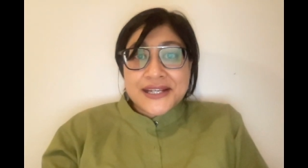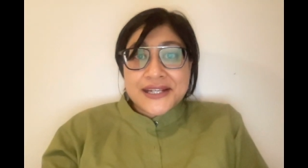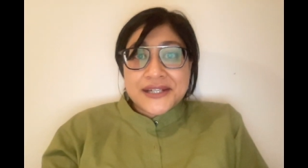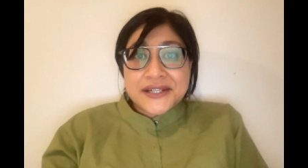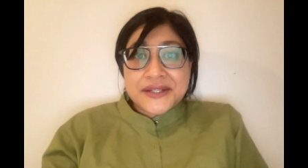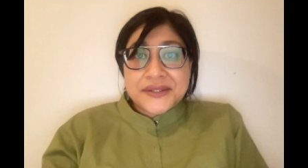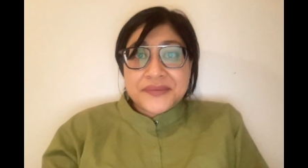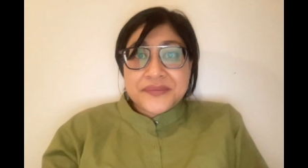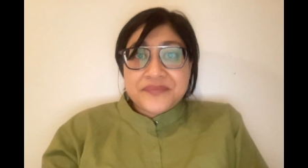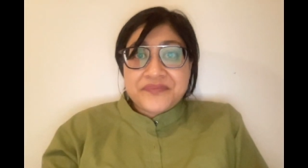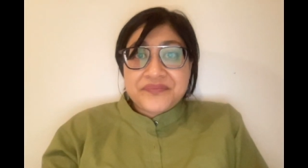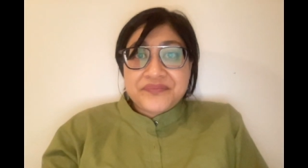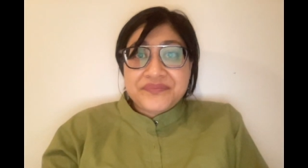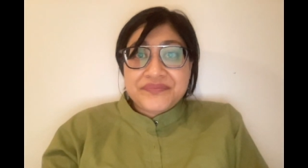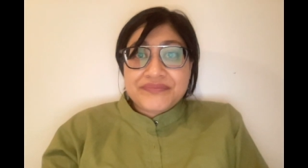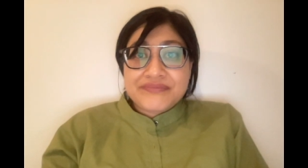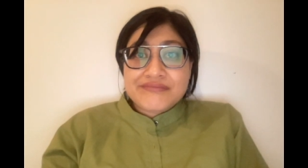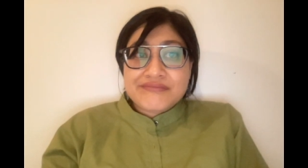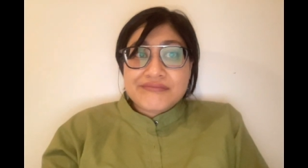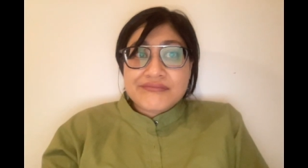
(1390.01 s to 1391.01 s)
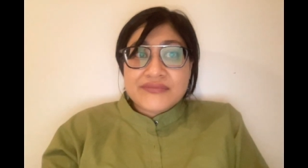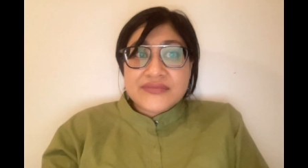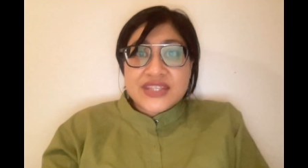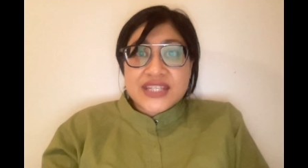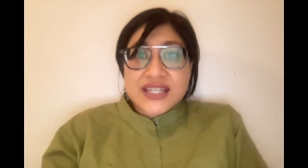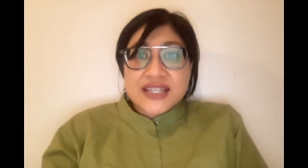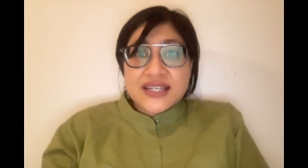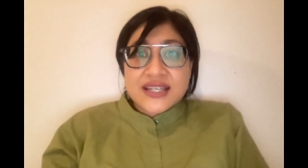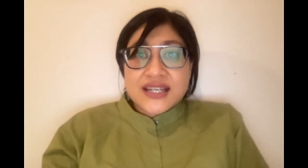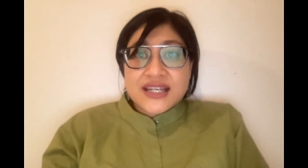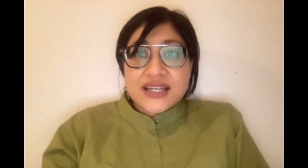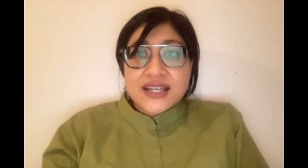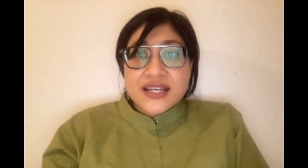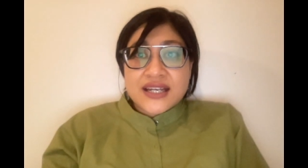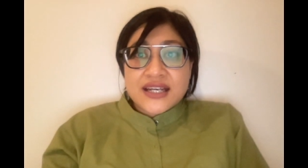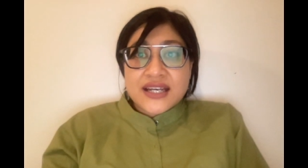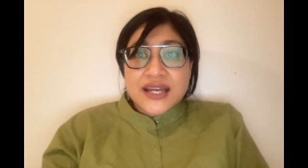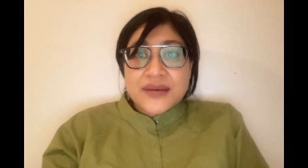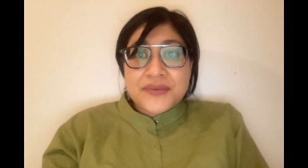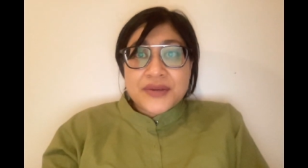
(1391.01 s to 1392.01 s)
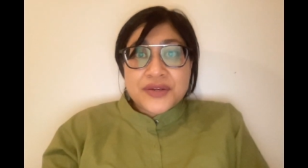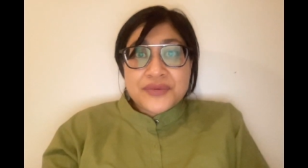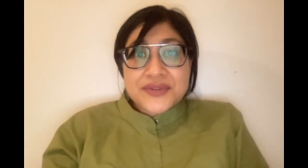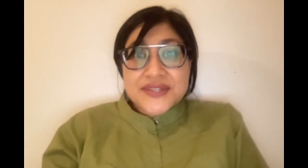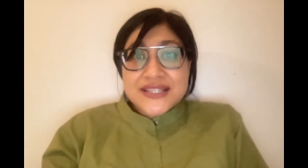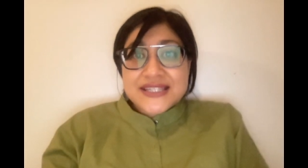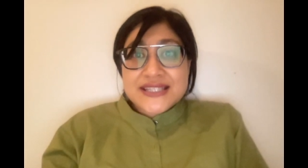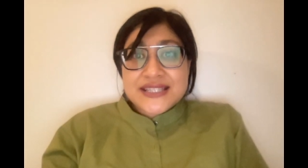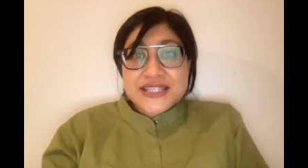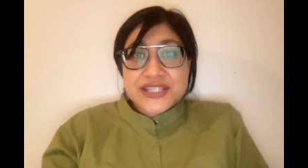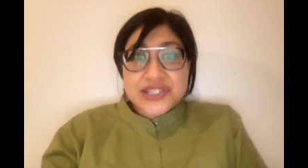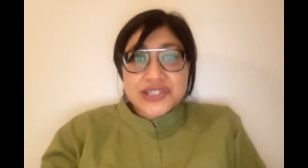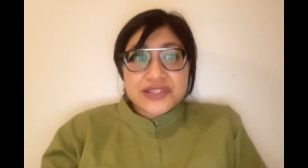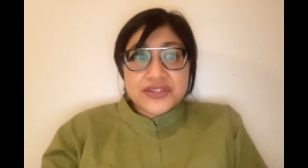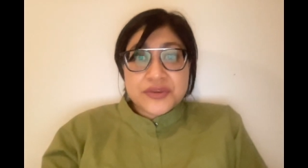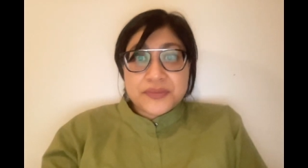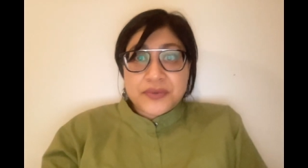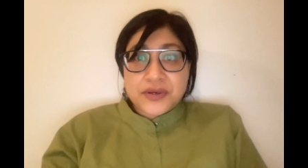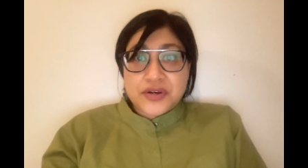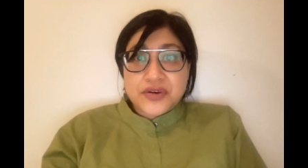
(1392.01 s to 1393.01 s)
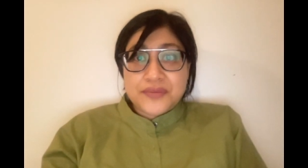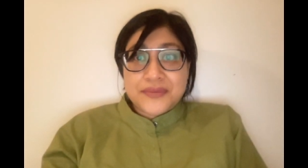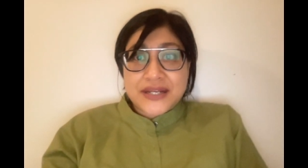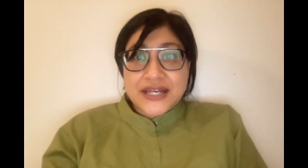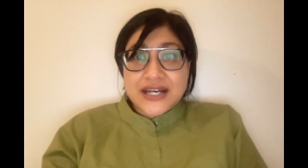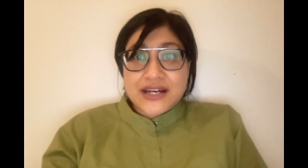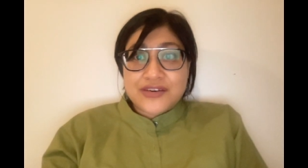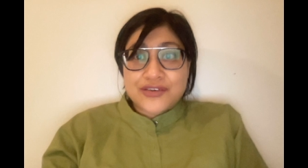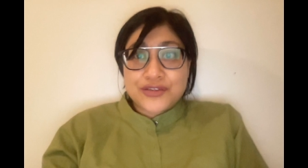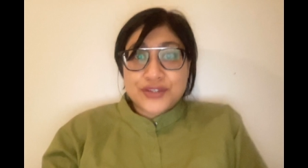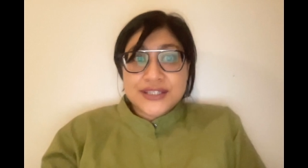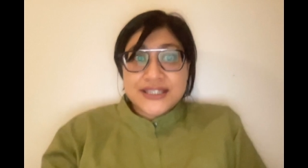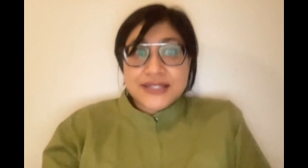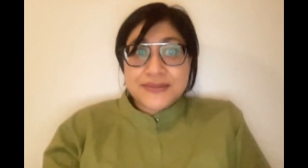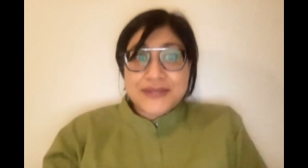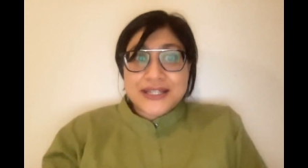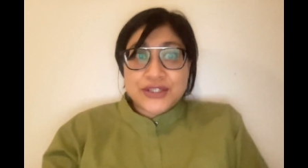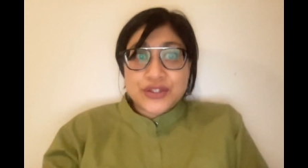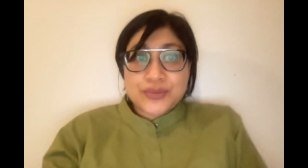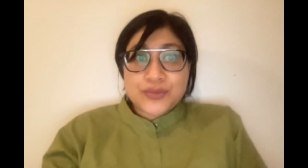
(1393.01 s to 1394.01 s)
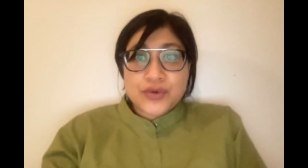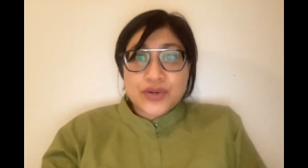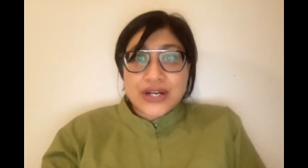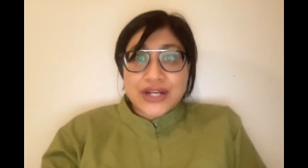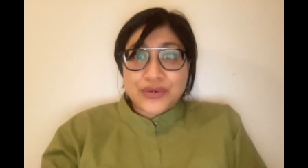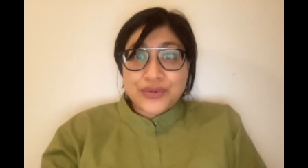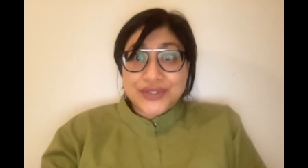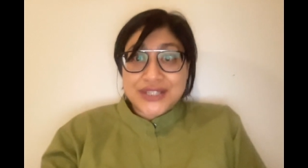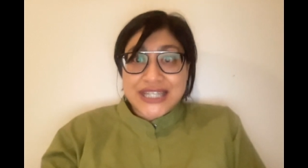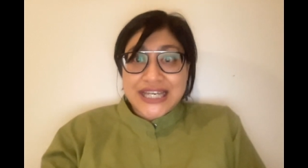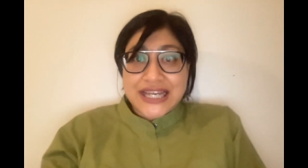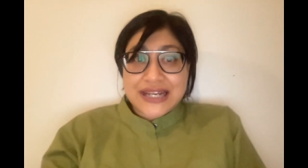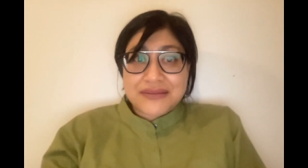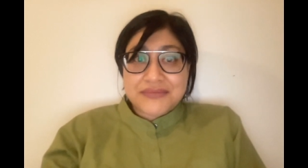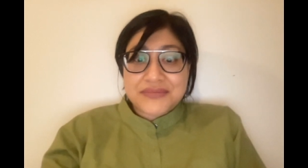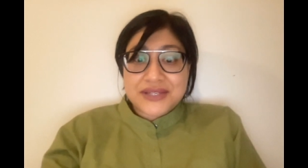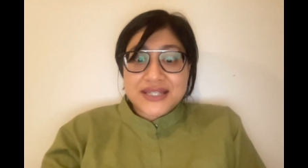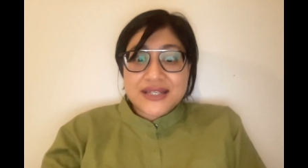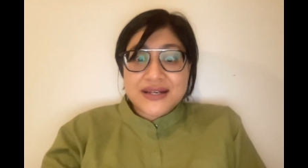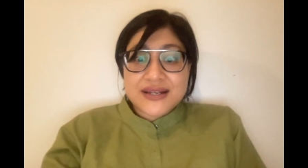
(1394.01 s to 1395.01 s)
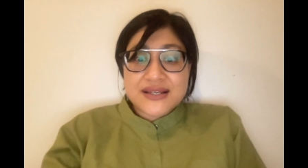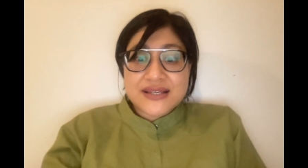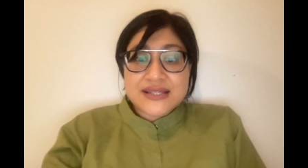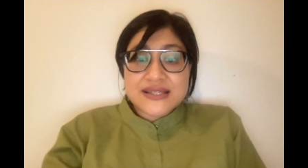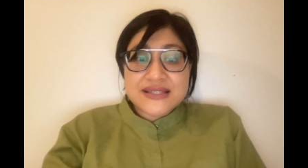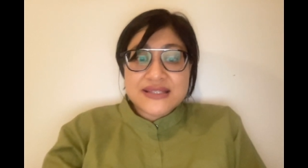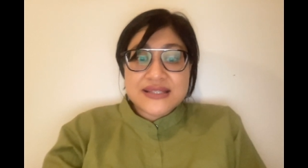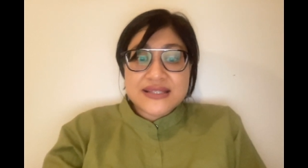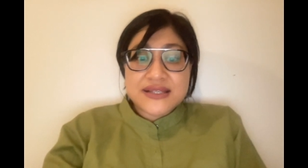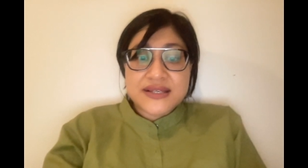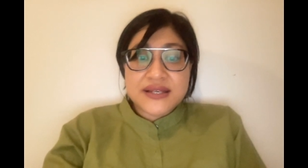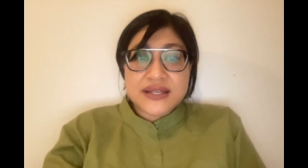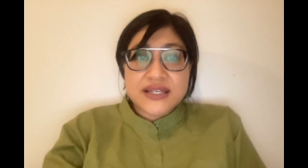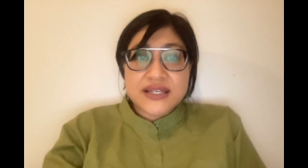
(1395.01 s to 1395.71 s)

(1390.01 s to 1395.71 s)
Um, I'm going to read the titular poem now, Ultimatum Orangutan, because